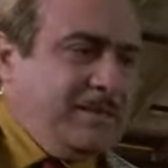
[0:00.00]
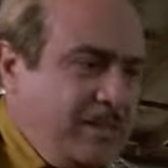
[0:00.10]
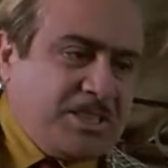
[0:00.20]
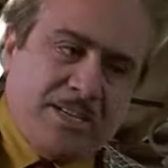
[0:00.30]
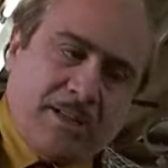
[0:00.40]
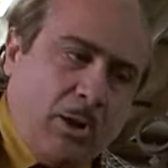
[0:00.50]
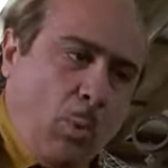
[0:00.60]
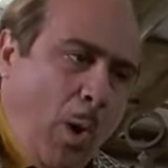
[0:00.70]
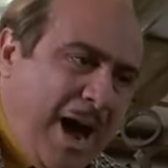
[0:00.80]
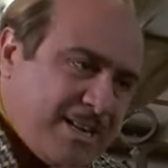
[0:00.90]
Listen, you
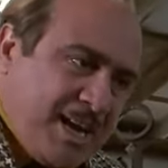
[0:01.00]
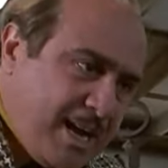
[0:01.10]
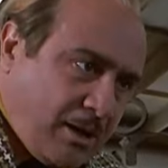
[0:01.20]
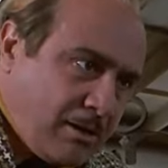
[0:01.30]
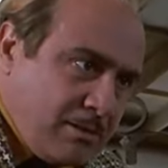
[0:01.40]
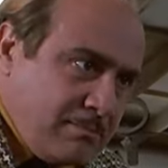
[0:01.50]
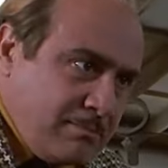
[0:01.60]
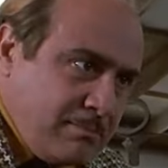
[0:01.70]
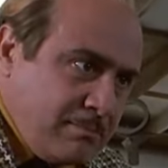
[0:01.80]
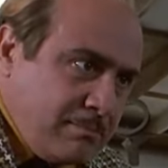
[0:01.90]
little wiseacre.
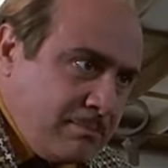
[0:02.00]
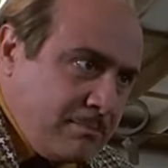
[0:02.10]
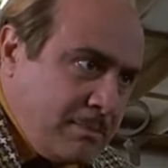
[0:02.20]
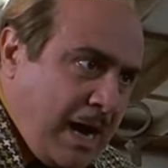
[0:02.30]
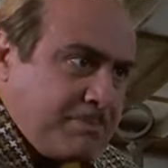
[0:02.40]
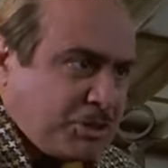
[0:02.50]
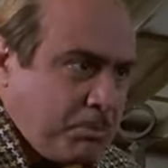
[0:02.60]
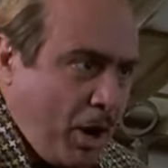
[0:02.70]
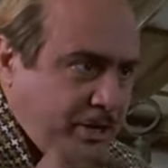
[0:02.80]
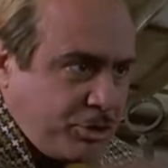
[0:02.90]
I'm
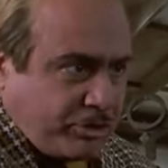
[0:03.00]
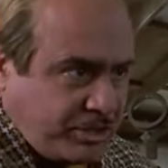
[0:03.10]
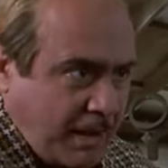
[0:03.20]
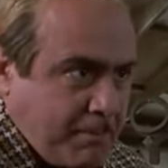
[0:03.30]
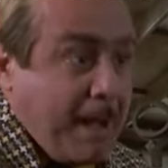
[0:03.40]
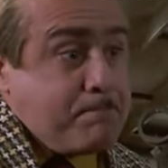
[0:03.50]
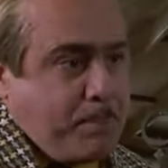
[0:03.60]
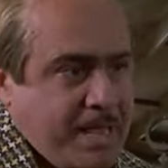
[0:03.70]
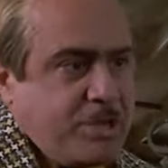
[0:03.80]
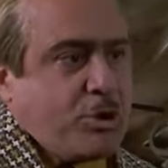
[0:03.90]
smart, you're dumb. I'm
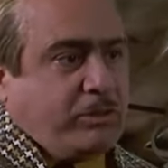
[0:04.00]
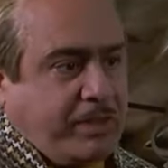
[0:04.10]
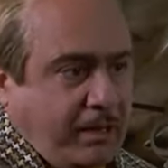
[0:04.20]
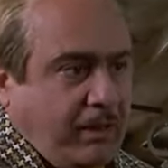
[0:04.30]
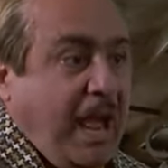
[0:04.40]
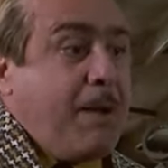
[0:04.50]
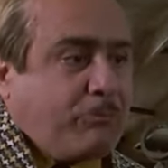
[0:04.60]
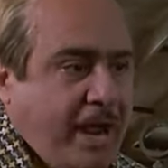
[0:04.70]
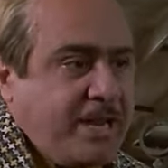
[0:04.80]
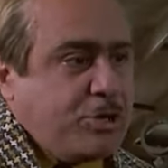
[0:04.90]
big, you're little. I'm
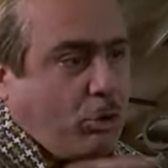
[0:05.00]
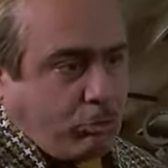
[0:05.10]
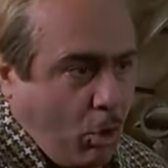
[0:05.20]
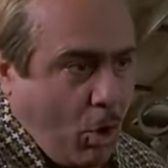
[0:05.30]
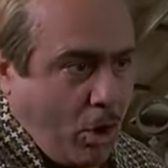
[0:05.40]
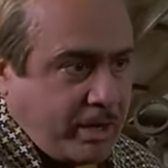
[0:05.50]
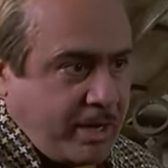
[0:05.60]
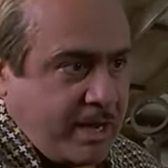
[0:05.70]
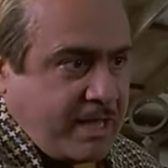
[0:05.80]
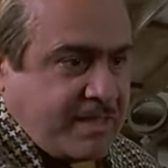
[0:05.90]
right, you're wrong.
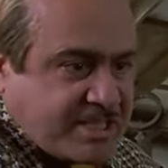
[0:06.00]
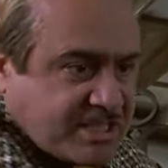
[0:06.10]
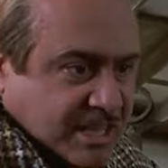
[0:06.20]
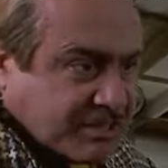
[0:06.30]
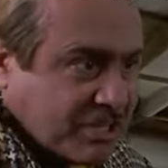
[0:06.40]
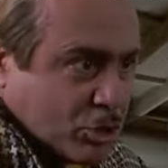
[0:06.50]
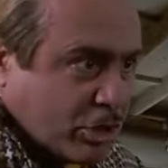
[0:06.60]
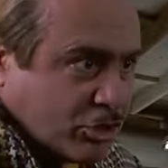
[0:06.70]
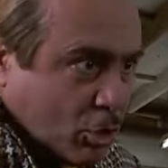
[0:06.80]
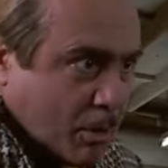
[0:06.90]
And there's nothing you
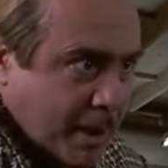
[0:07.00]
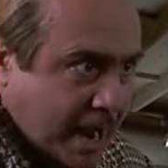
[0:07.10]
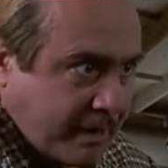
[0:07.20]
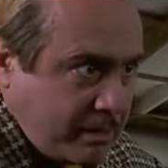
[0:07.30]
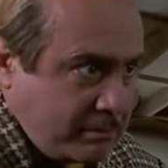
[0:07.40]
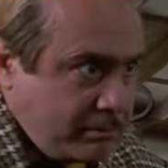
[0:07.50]
can do about it.